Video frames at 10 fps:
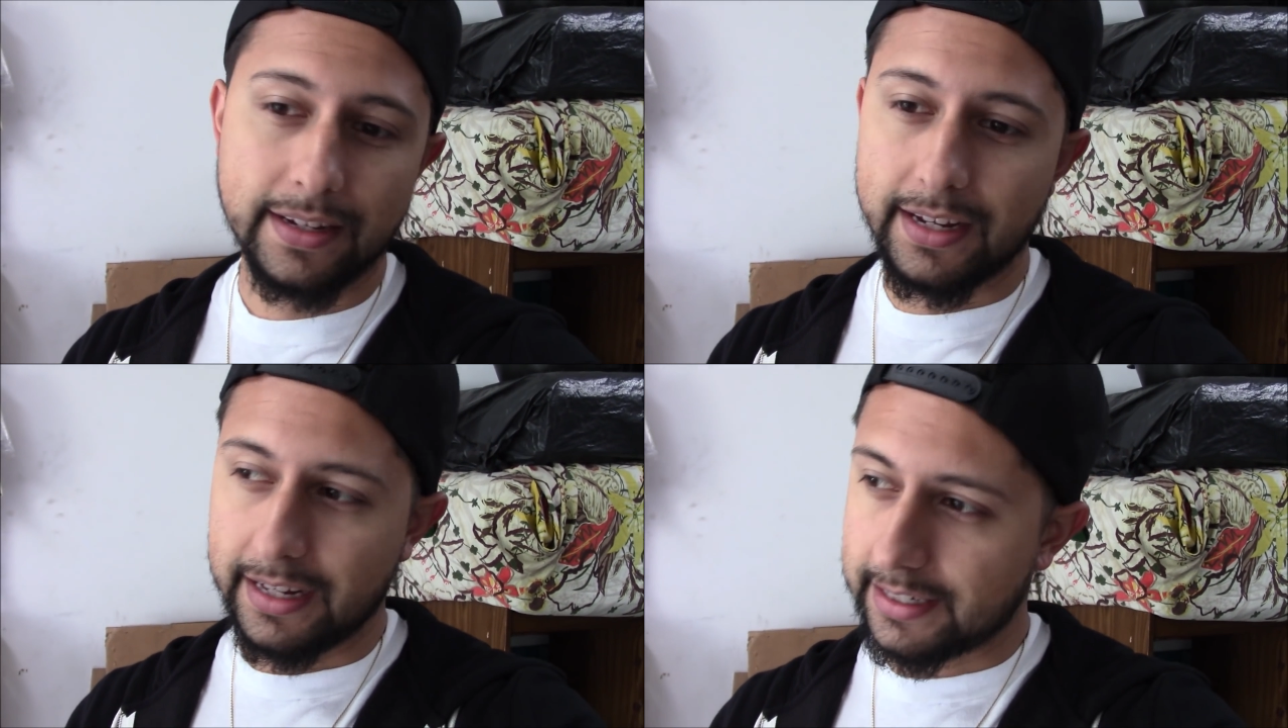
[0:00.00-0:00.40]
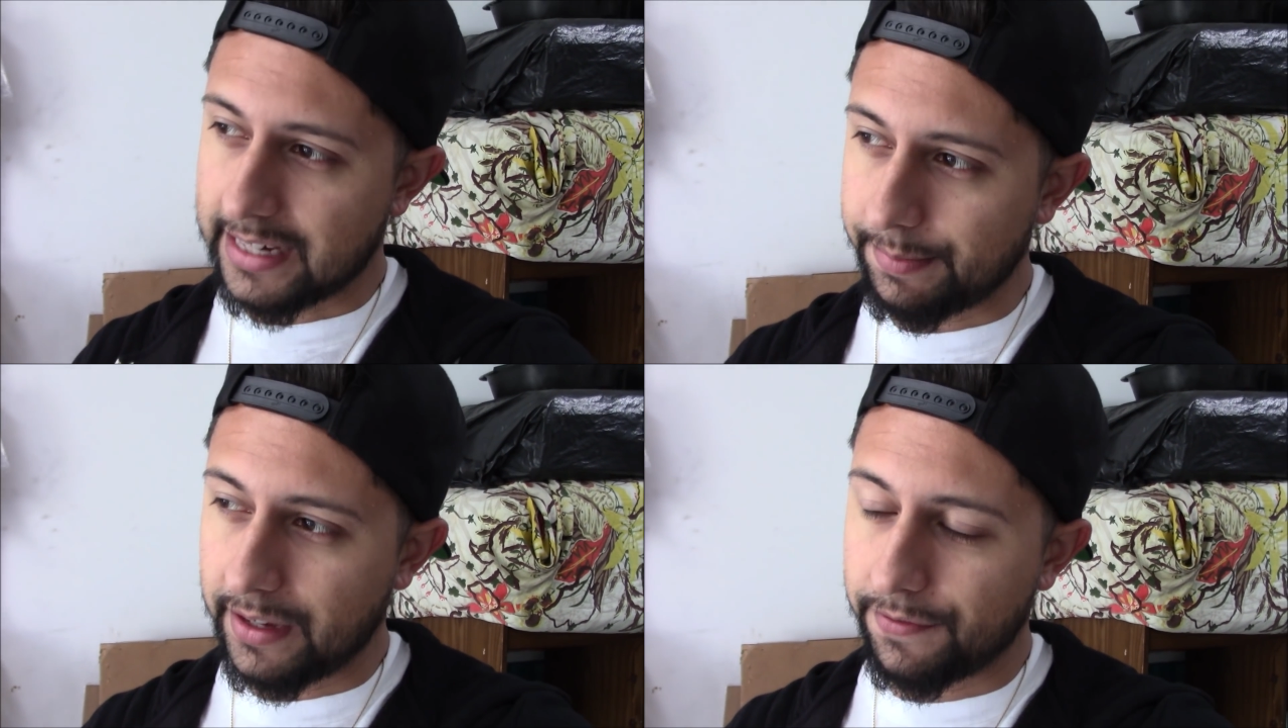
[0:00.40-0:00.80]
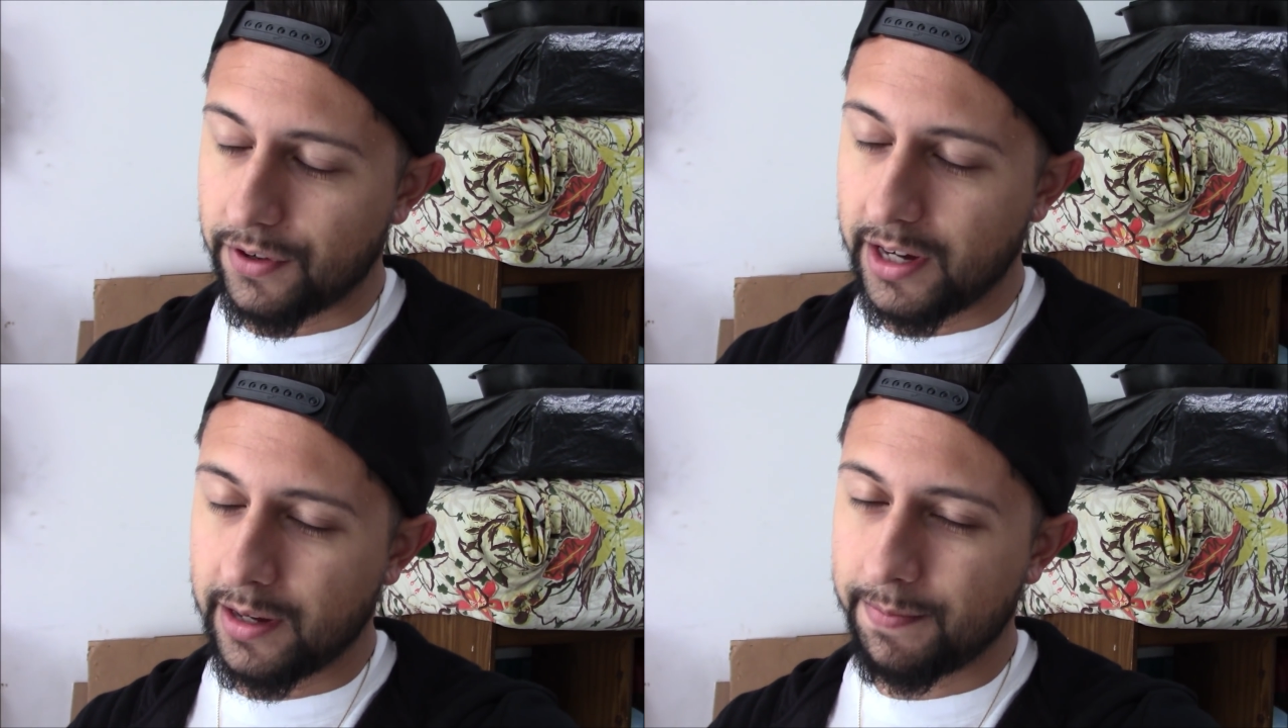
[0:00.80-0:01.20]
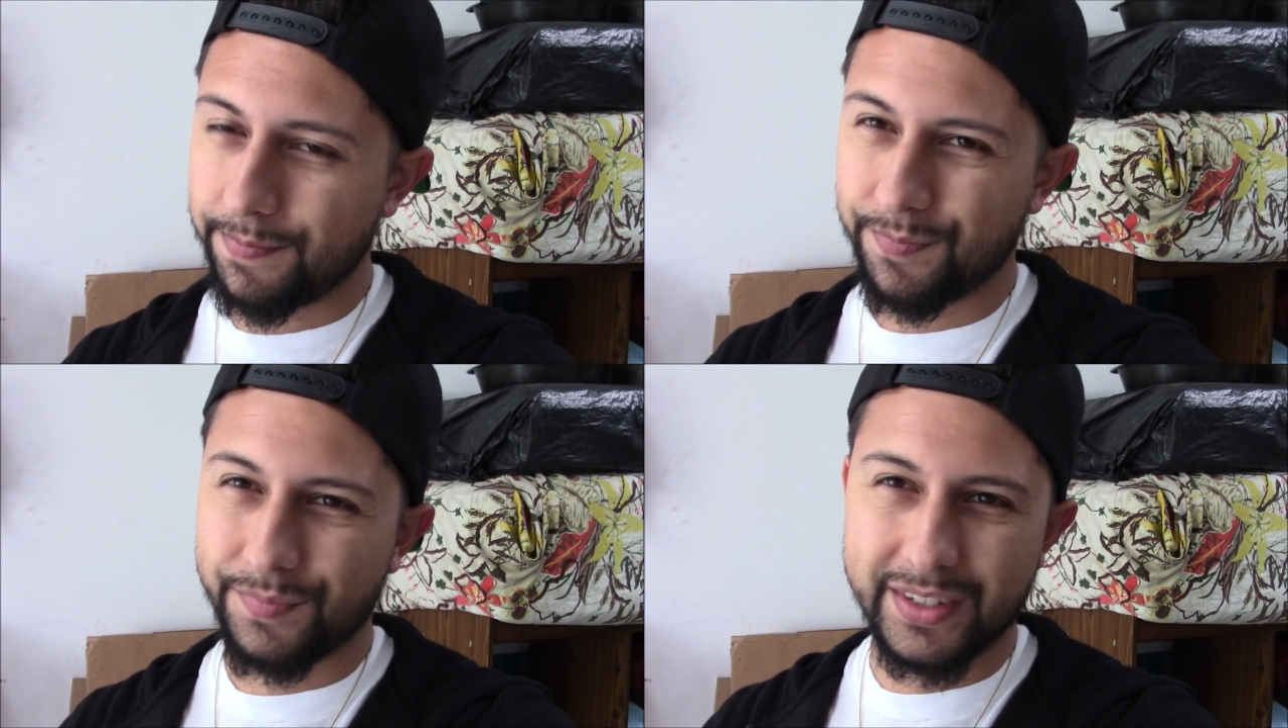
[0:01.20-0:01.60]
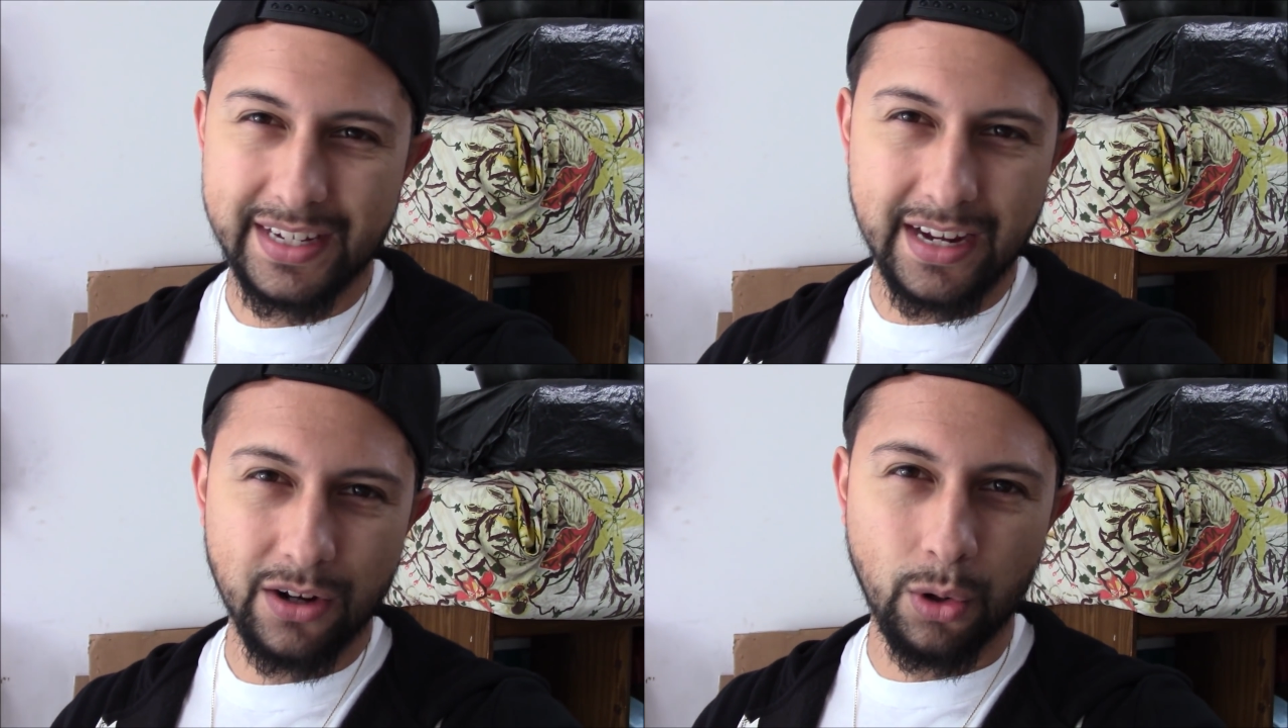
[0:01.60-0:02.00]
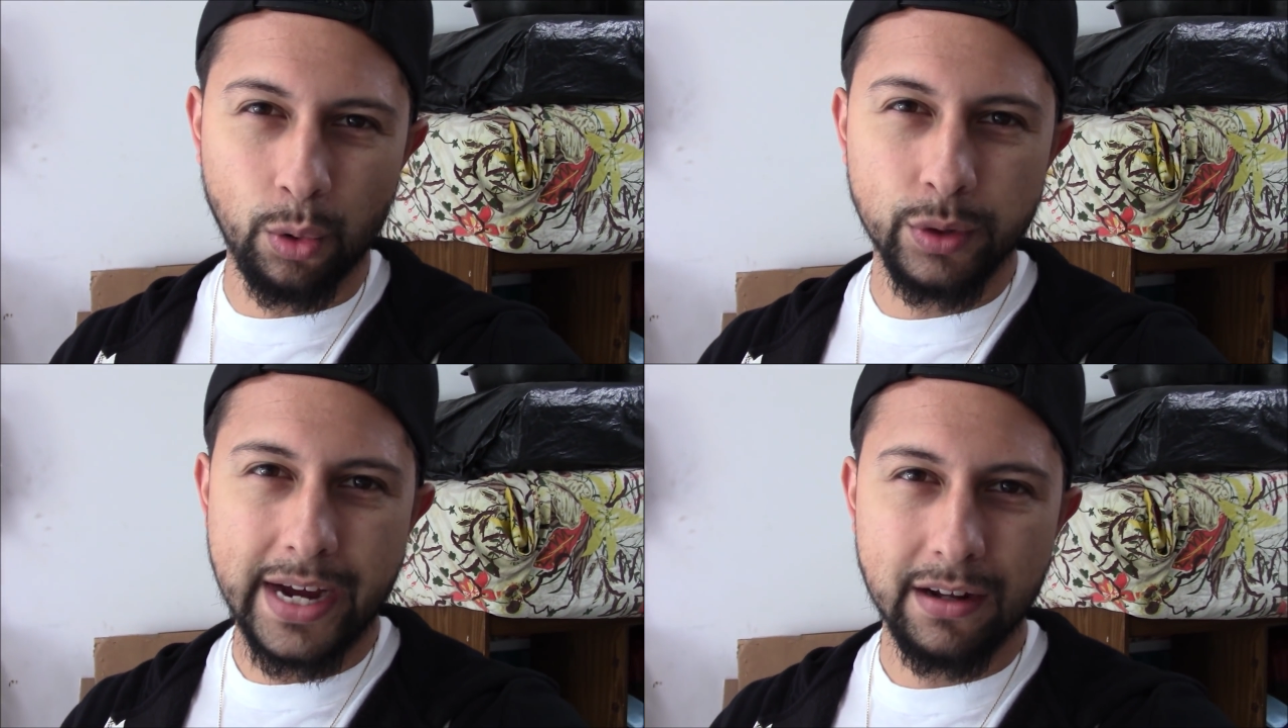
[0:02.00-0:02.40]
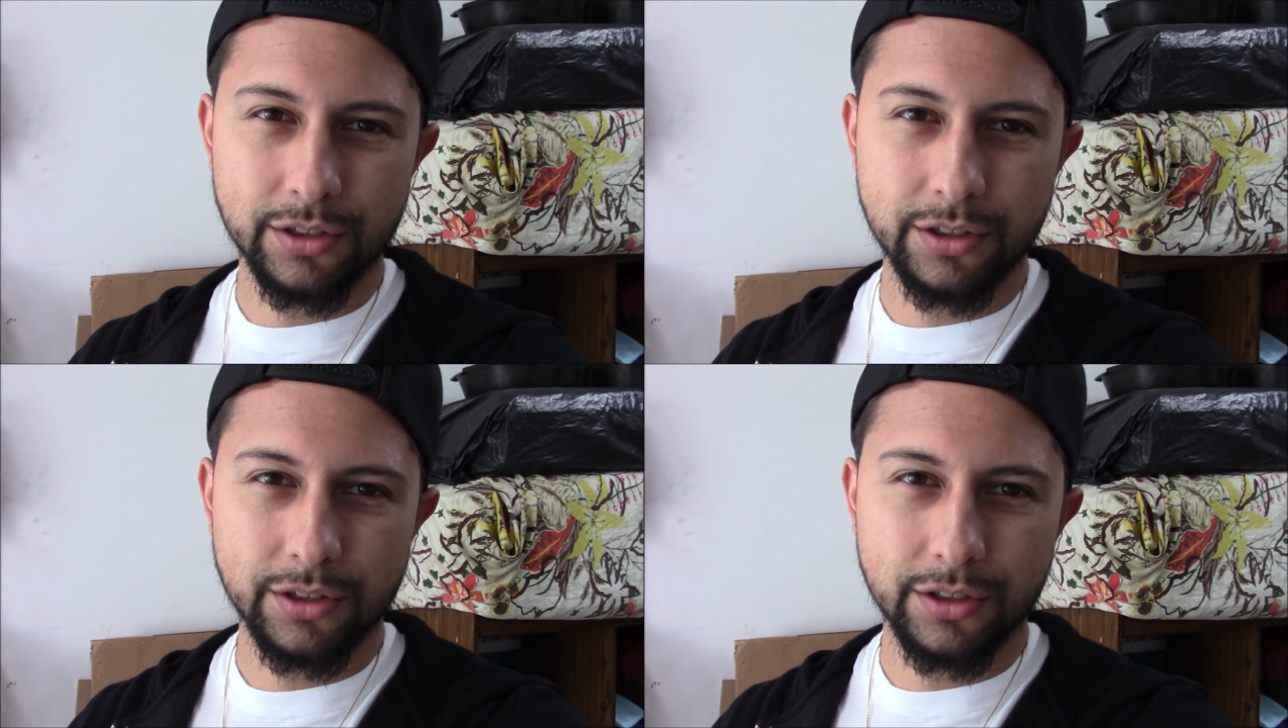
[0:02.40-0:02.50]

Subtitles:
The same thing for him. It's getting cold out,